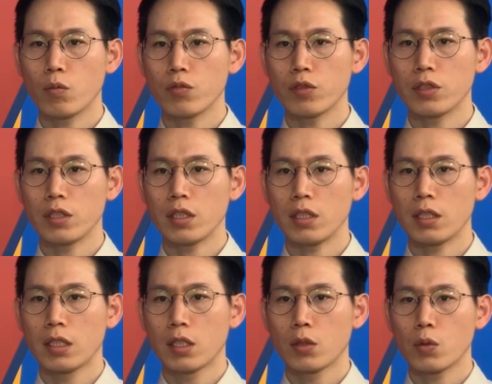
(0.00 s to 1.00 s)
300
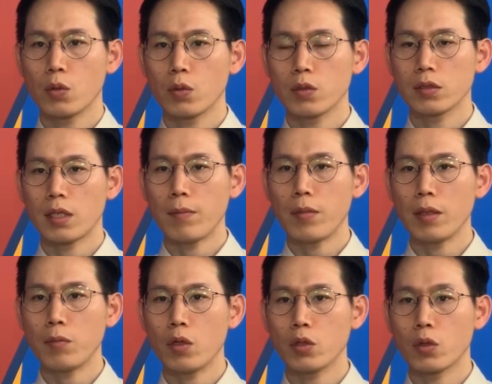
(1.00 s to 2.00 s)
officers checking this
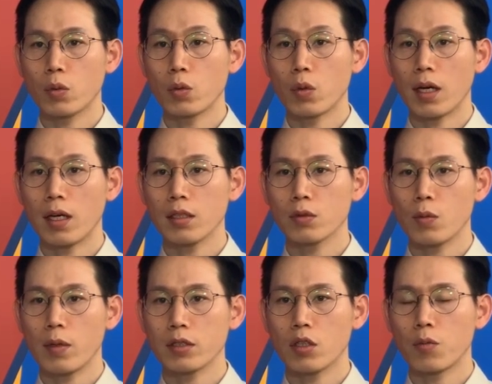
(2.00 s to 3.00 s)
equipment,
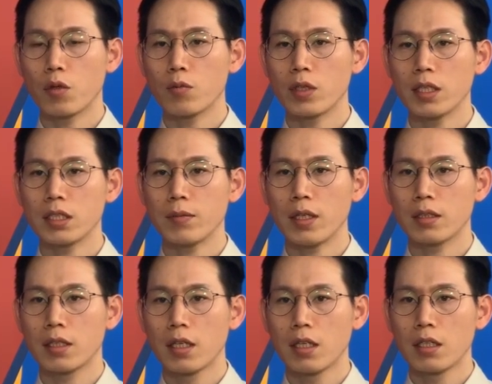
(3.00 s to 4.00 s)
only 10%
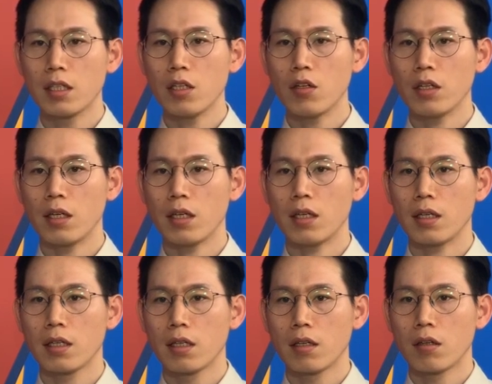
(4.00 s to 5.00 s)
of buildings are
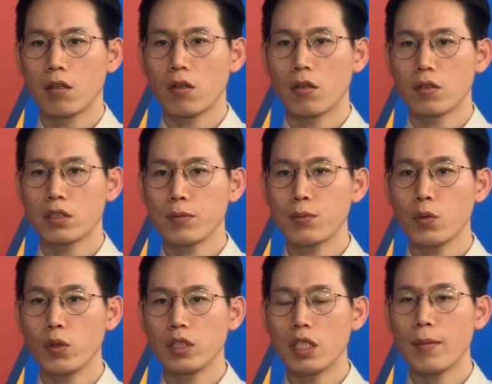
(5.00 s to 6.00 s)
checked.
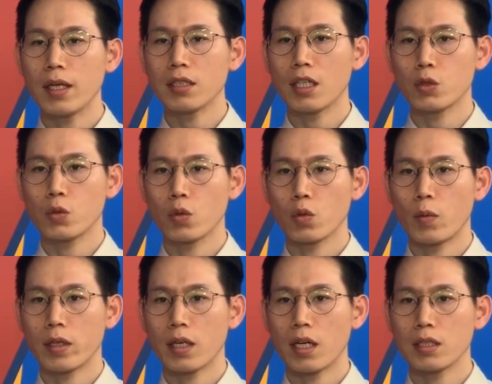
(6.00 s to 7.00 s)
It could take around
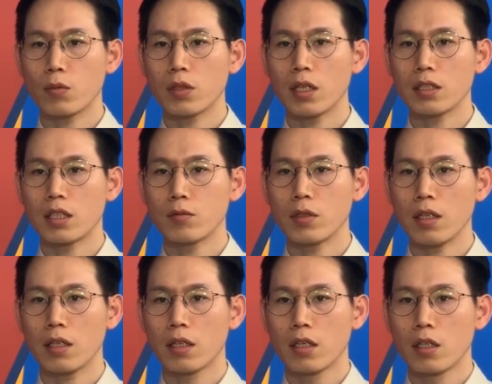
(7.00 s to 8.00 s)
10 years to
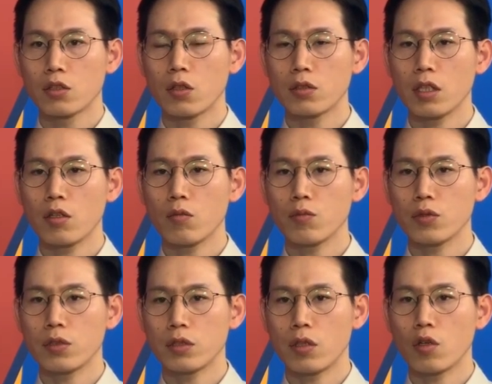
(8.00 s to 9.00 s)
check all the buildings.
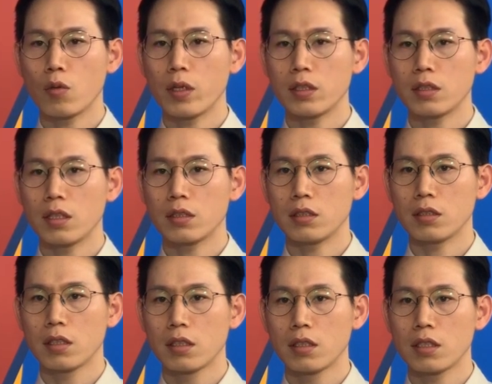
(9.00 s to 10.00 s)
That is
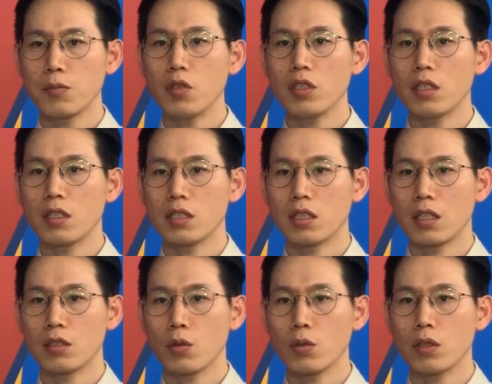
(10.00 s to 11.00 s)
why we decided
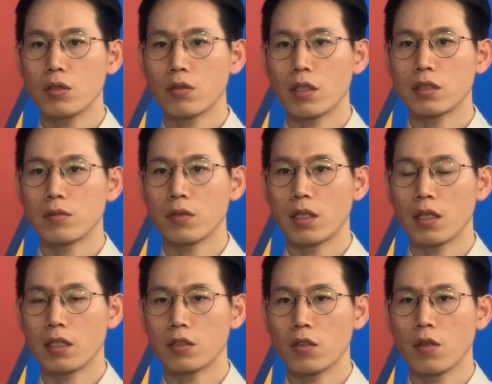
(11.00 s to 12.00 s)
to monitor
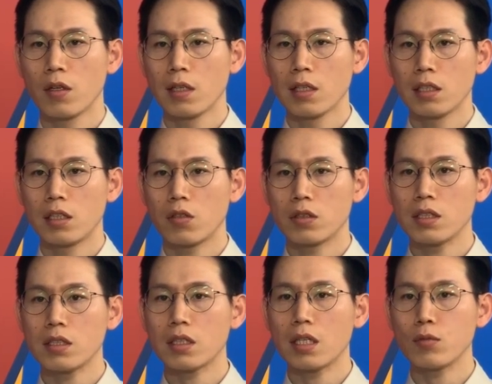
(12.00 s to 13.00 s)
them regularly through
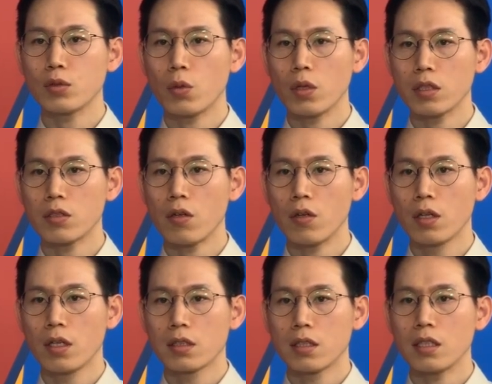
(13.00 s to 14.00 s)
this high-tech
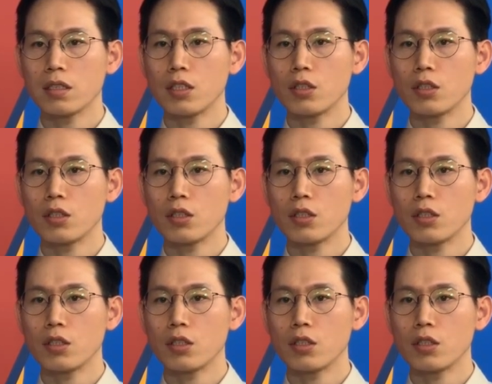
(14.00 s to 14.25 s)
system.